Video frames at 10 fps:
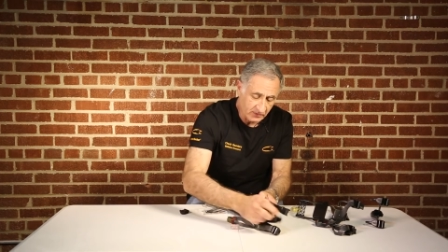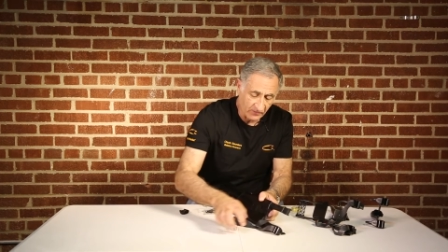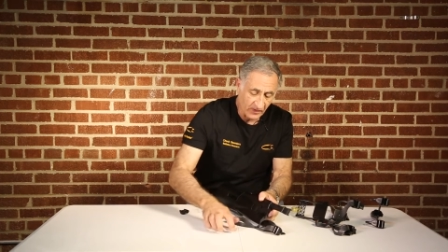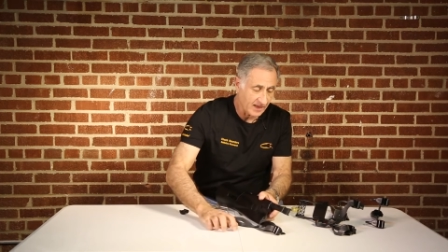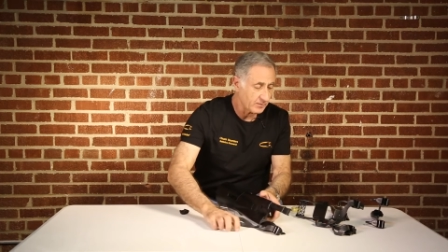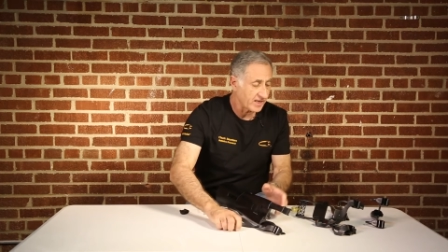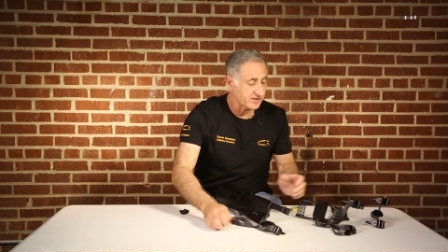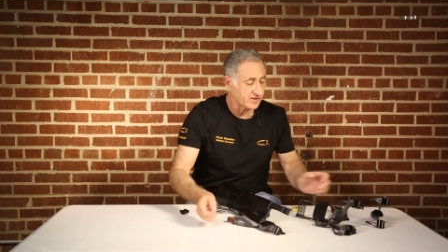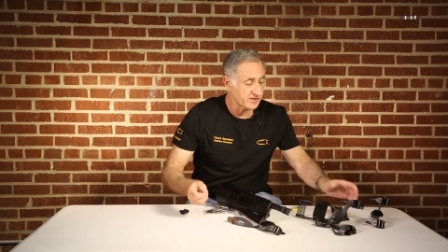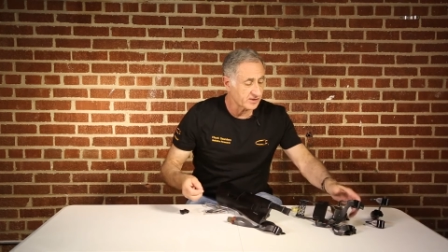the flat
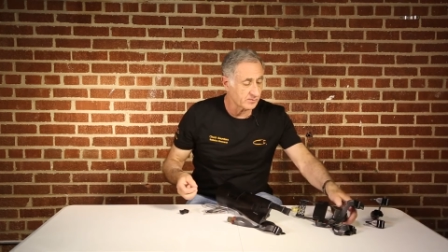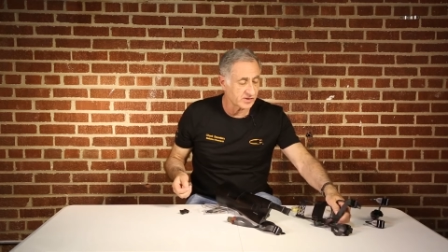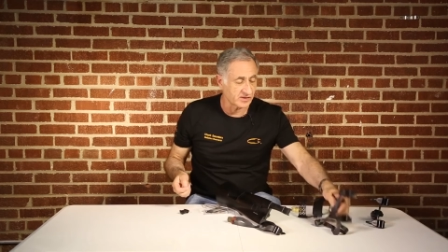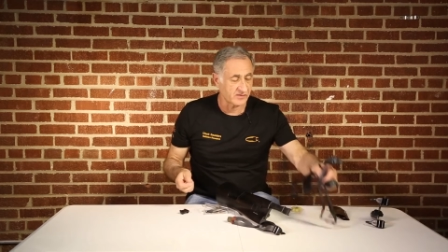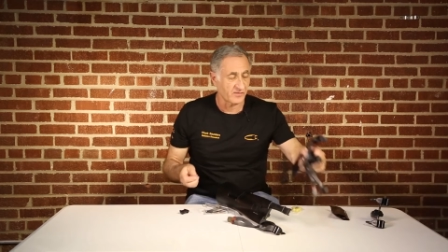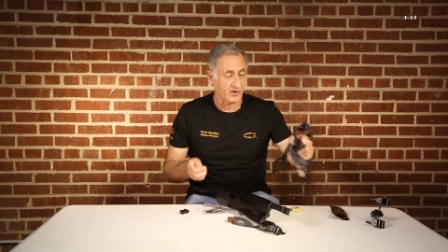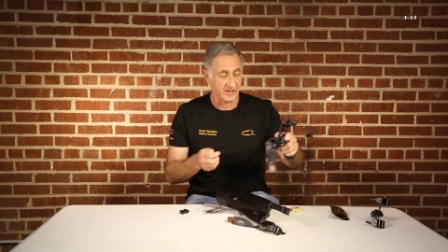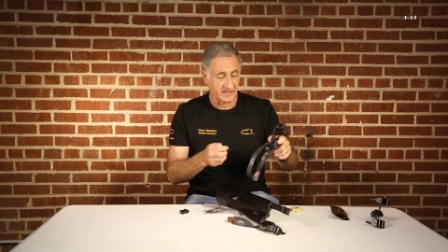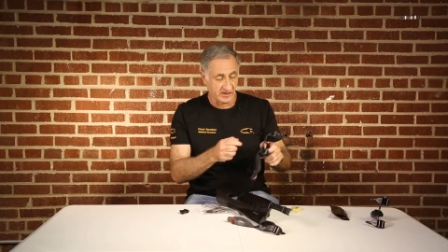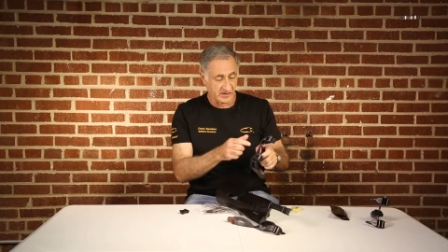band systems, it's
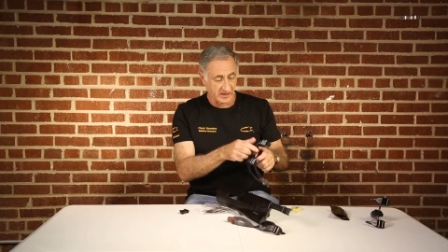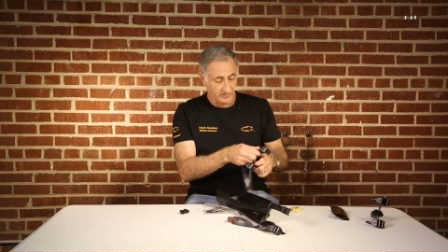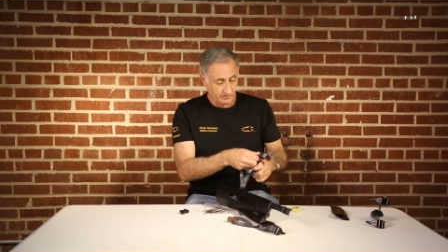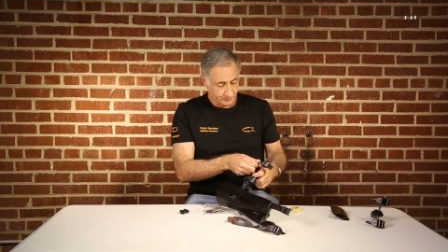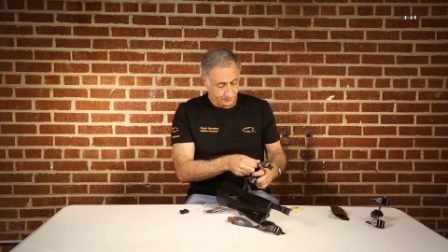very easy.